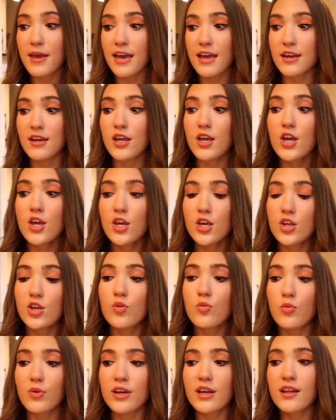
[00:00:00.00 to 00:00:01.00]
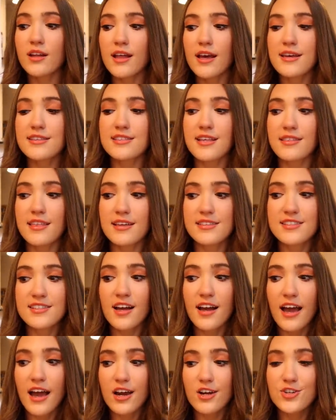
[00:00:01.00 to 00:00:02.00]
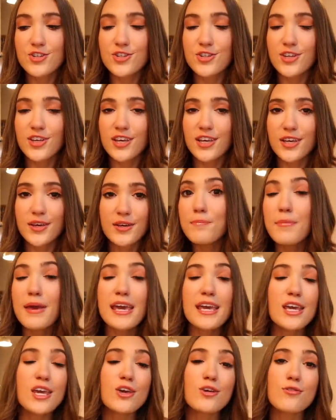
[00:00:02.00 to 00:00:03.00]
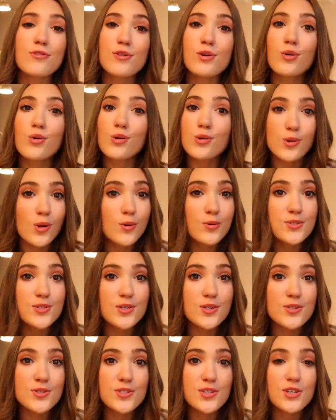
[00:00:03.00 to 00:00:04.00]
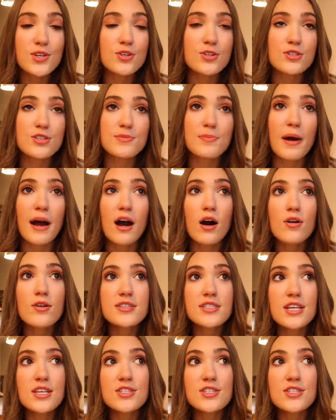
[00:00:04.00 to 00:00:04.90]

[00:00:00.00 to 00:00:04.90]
And you realize that that's not actually making you feel closer to your spouse.